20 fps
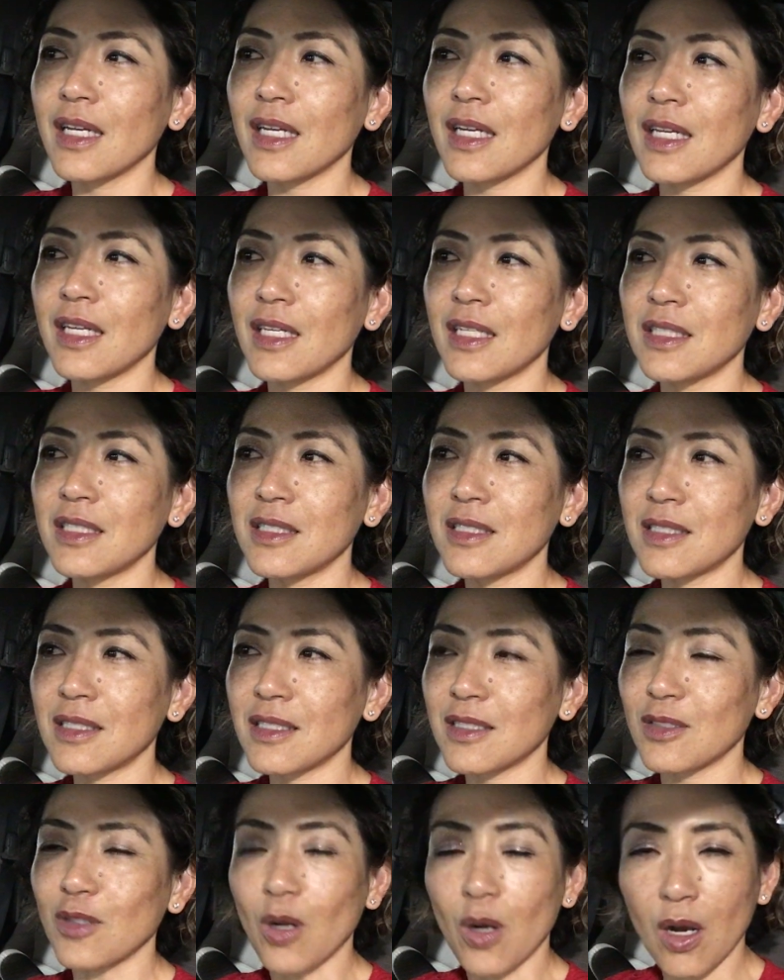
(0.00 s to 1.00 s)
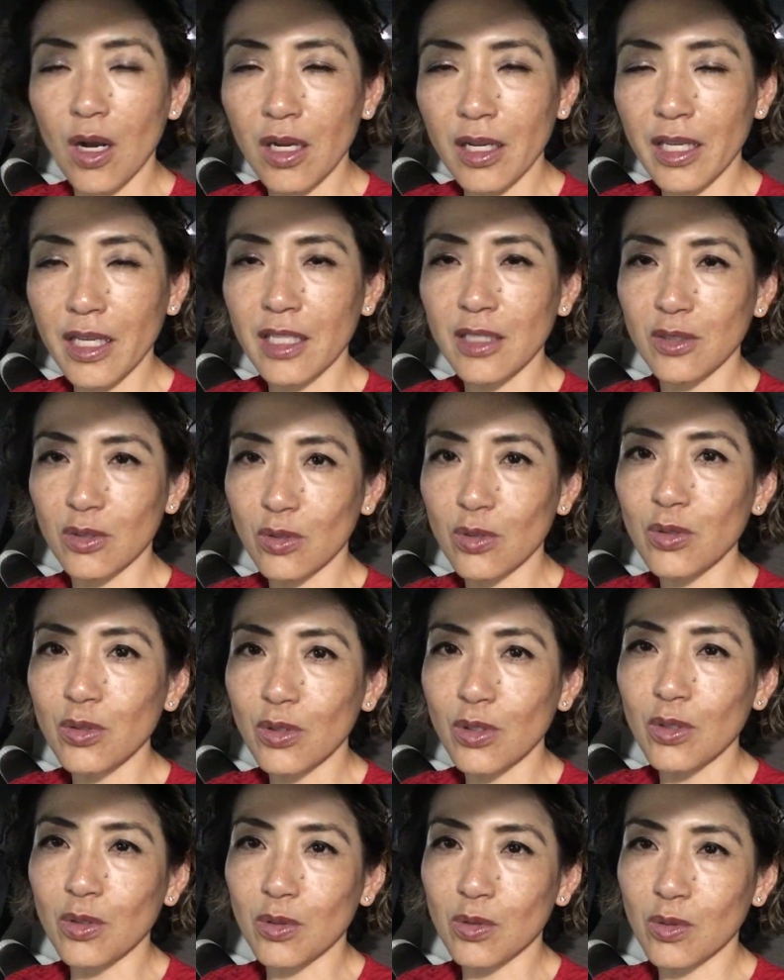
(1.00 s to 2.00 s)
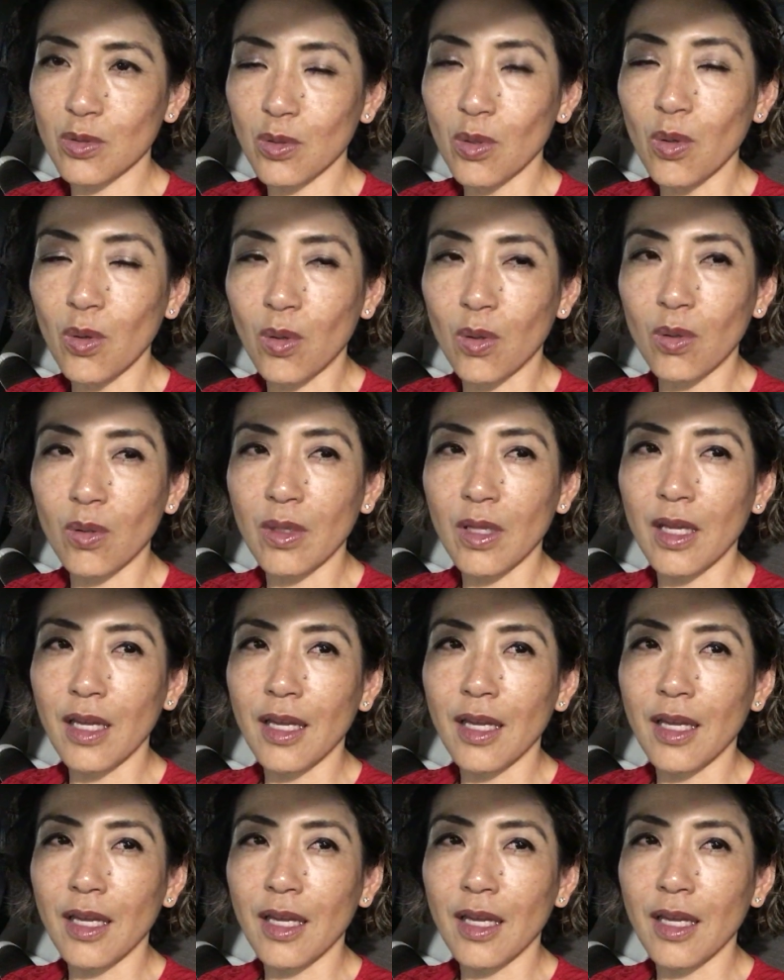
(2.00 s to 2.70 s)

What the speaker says: is talking to your soul,